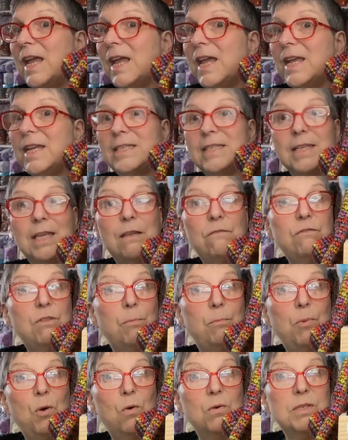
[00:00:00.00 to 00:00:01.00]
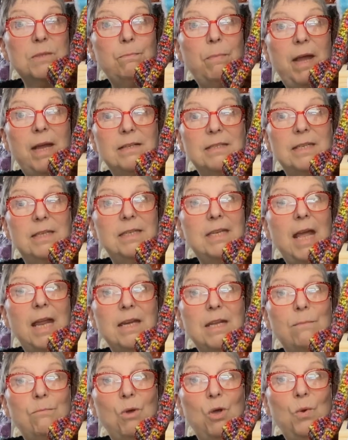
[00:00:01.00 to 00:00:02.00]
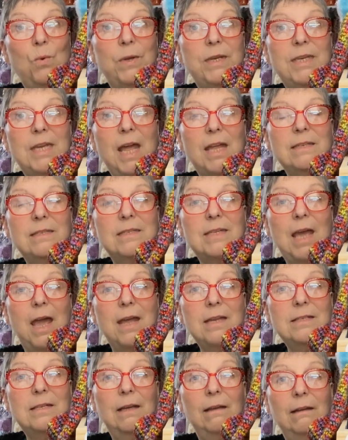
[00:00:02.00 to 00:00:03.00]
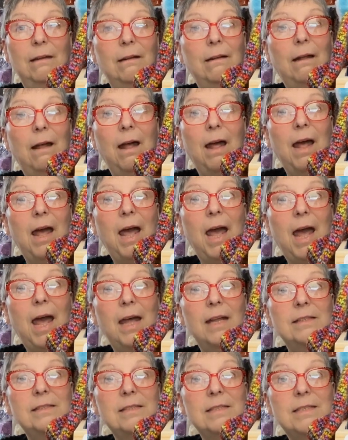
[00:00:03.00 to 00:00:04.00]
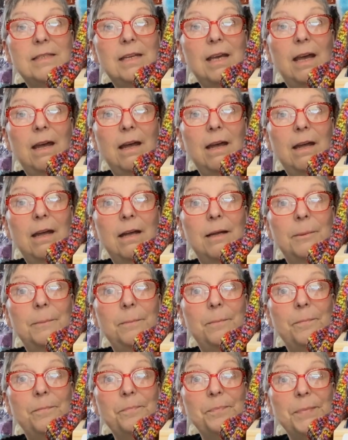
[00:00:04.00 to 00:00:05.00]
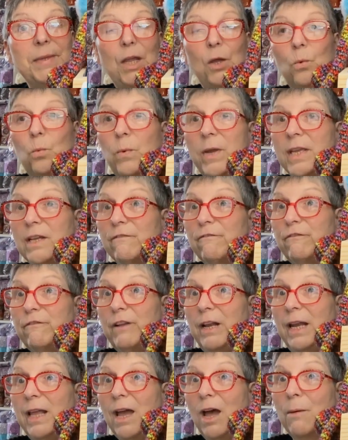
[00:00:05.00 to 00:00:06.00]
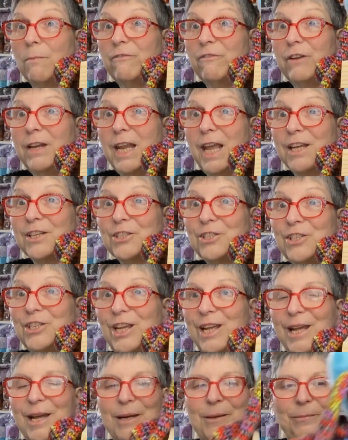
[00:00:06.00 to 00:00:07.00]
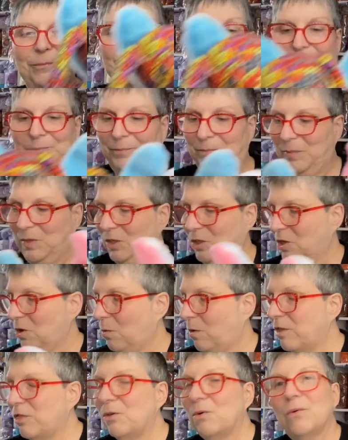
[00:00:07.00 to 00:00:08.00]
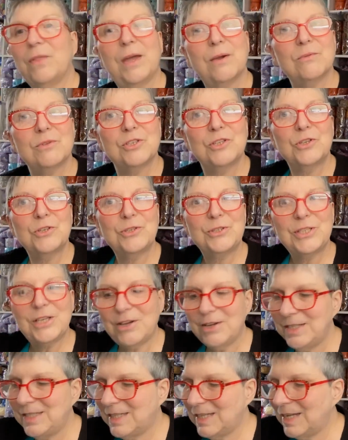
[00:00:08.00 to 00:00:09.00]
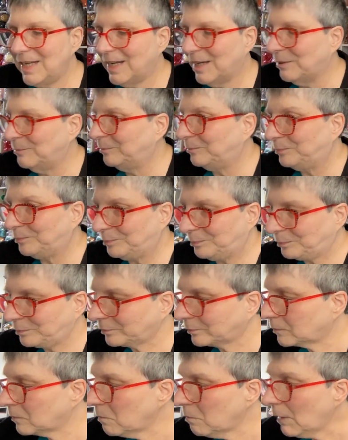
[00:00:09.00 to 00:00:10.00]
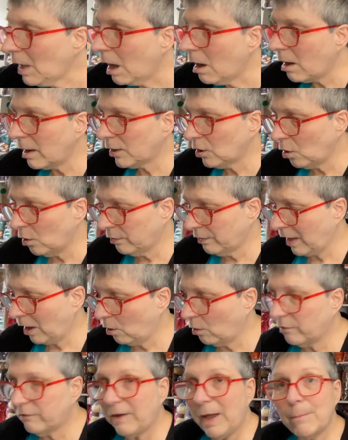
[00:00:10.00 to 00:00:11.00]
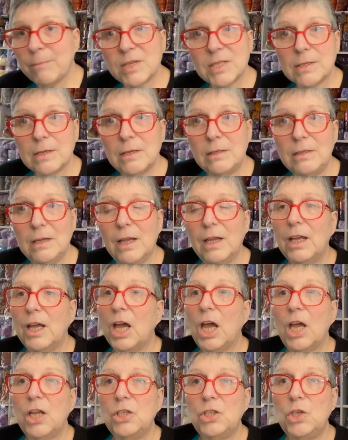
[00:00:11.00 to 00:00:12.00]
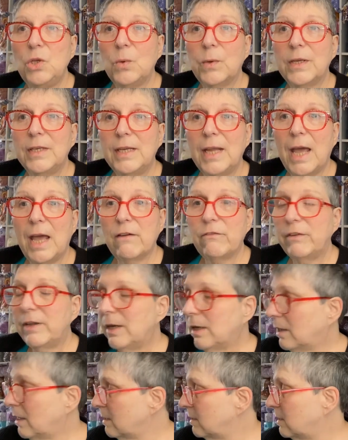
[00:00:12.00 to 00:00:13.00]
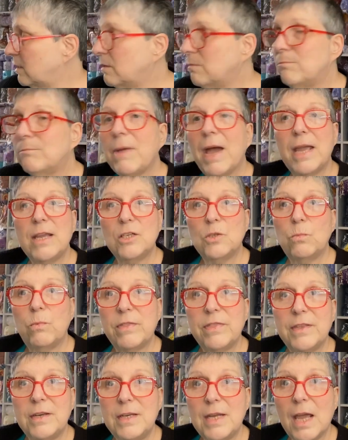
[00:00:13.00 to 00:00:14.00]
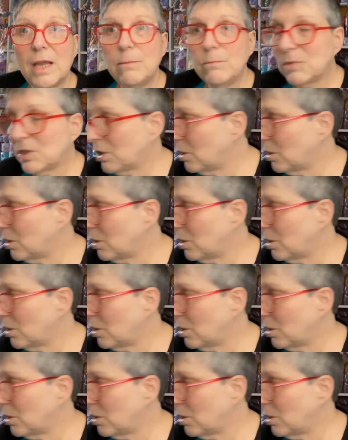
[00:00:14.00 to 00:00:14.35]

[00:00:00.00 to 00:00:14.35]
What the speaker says: is give the box back to Nanny Moo and Nandad, and we can fill it up for next year. So I thought that was a good idea. I got that off Amazon, and you can have it custom made with the names